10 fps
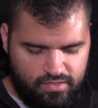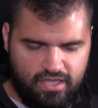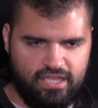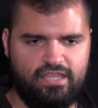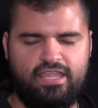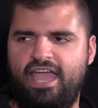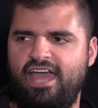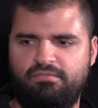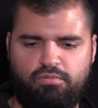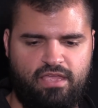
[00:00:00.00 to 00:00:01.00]
And then they
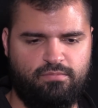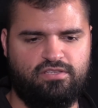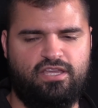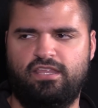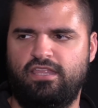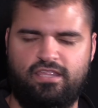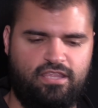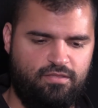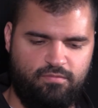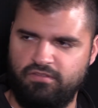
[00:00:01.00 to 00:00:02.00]
had a plan presented, and
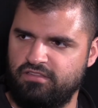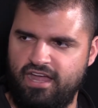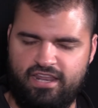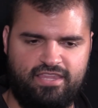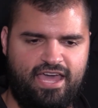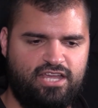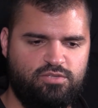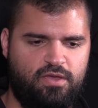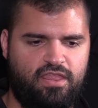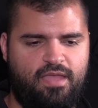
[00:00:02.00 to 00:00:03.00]
then it was kind of
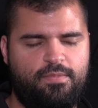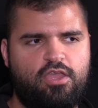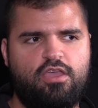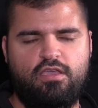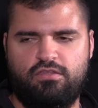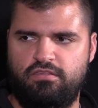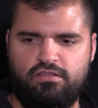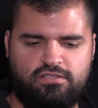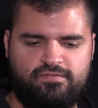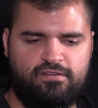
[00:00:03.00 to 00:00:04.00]
dashed by them. Yep. So
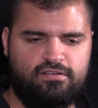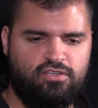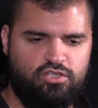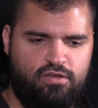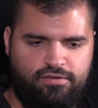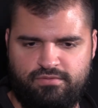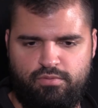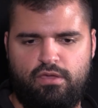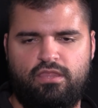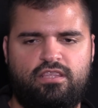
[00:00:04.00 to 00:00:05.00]
there's your first injunction
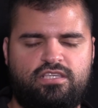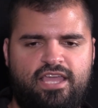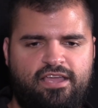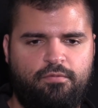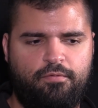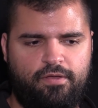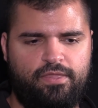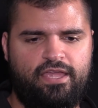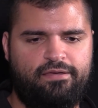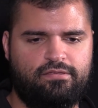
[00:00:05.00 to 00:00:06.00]
point. And then the second
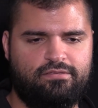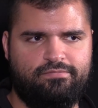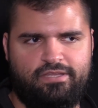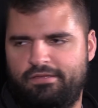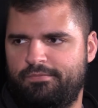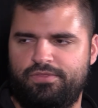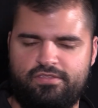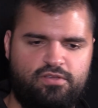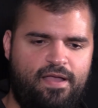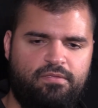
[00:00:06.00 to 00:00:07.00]
one that was
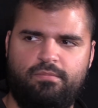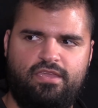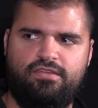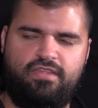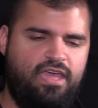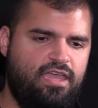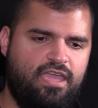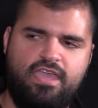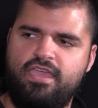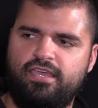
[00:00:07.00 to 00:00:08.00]
described to me is,
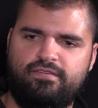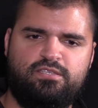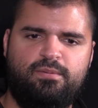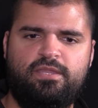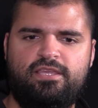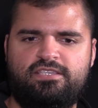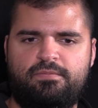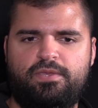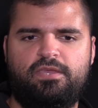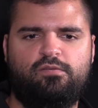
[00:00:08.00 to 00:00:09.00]
hey, if some of these
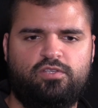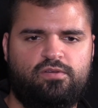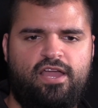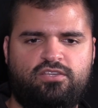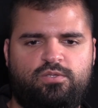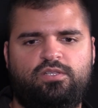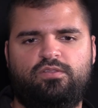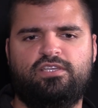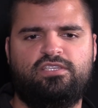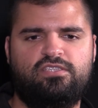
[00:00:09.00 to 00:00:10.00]
appeals are actually
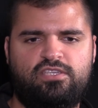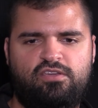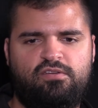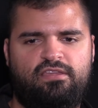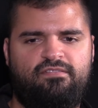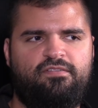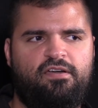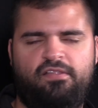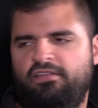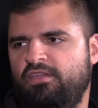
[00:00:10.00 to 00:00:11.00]
listened to and they
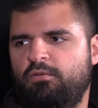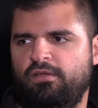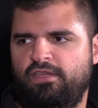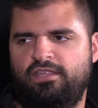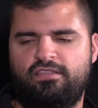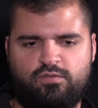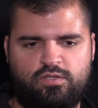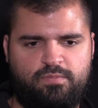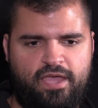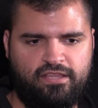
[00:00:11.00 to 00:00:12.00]
felt like they weren't getting
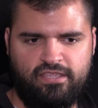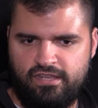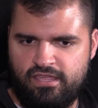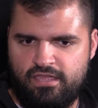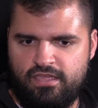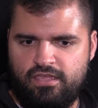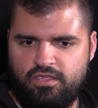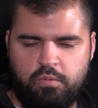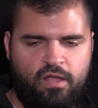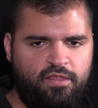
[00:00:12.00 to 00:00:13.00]
disrespected,
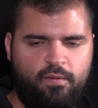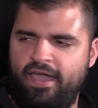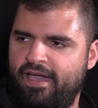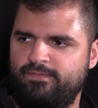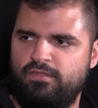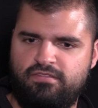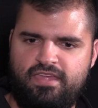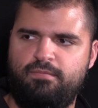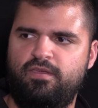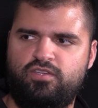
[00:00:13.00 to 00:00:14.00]
you probably don't have the
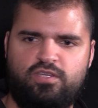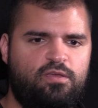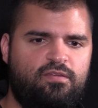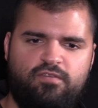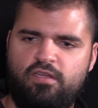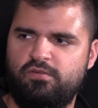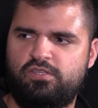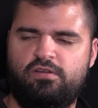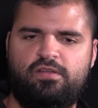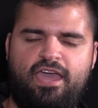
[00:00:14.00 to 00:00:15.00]
same issue. Right. If you
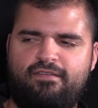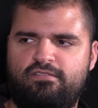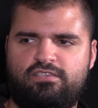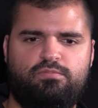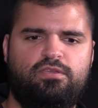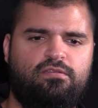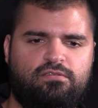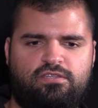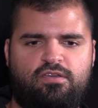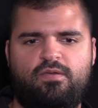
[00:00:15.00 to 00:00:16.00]
return half those
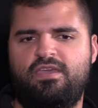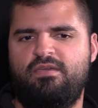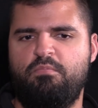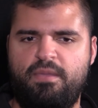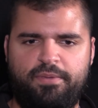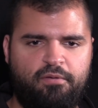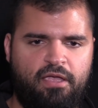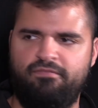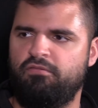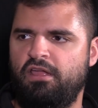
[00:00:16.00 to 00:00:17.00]
appeals, maybe
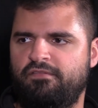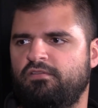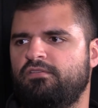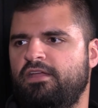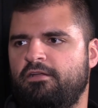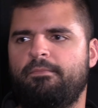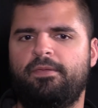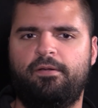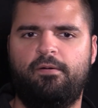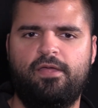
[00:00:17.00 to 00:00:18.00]
grant Frankfurt their
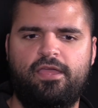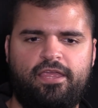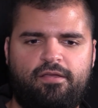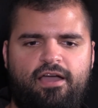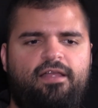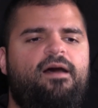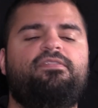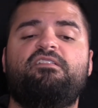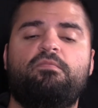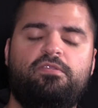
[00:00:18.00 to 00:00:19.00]
appeal. I've
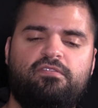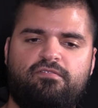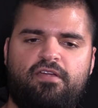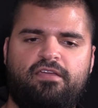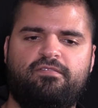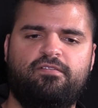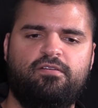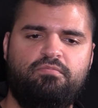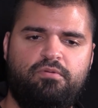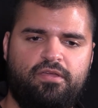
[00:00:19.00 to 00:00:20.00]
never been to
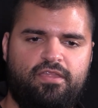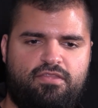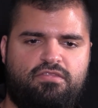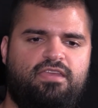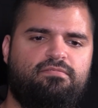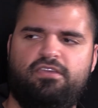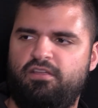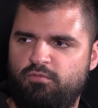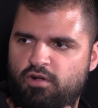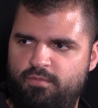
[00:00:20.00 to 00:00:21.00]
Frankfurt, but it seems like
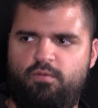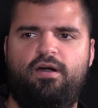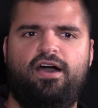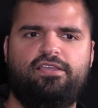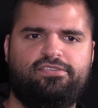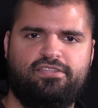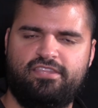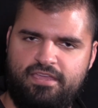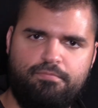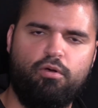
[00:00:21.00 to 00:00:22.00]
enrollment-wise,
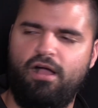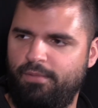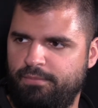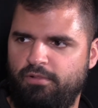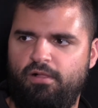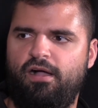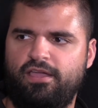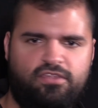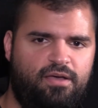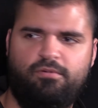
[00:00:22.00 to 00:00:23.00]
they probably
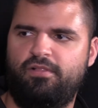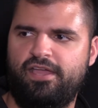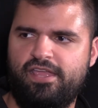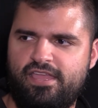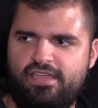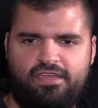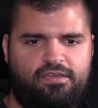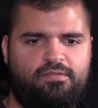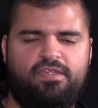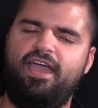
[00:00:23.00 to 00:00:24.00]
belong in AA.
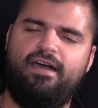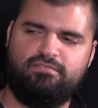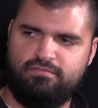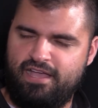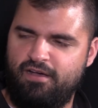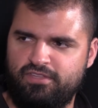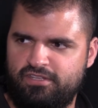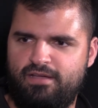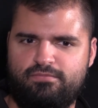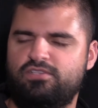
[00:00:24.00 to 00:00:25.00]
Yeah. They have some talent that
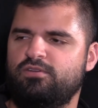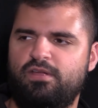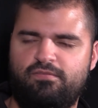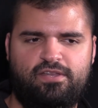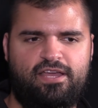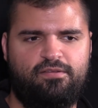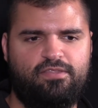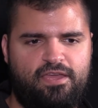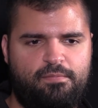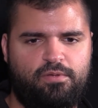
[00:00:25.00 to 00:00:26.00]
comes through every now
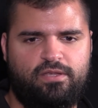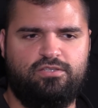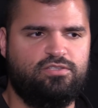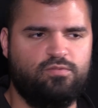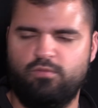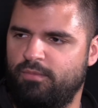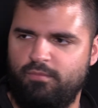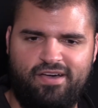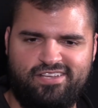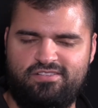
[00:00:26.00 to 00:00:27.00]
and then, but just
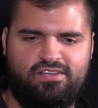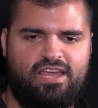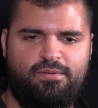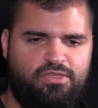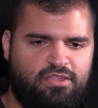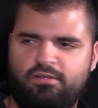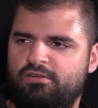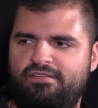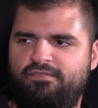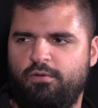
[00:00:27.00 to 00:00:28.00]
enrollment-wise, you look at them, I think they're
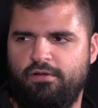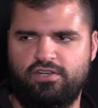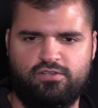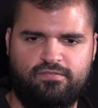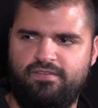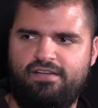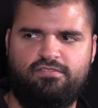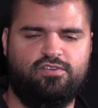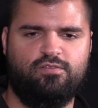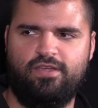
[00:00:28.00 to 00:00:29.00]
in that 400,
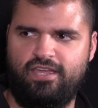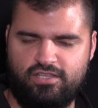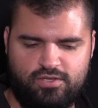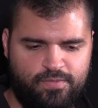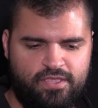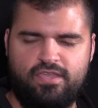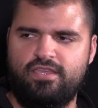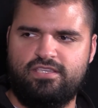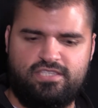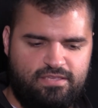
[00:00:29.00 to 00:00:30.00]
500 range. Yep.
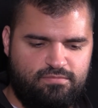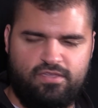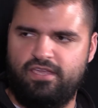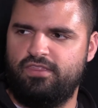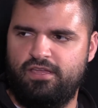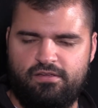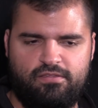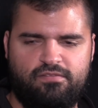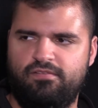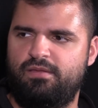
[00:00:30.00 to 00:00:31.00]
Seems like they're
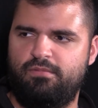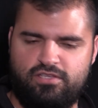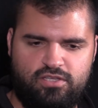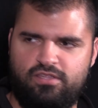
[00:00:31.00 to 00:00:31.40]
very much in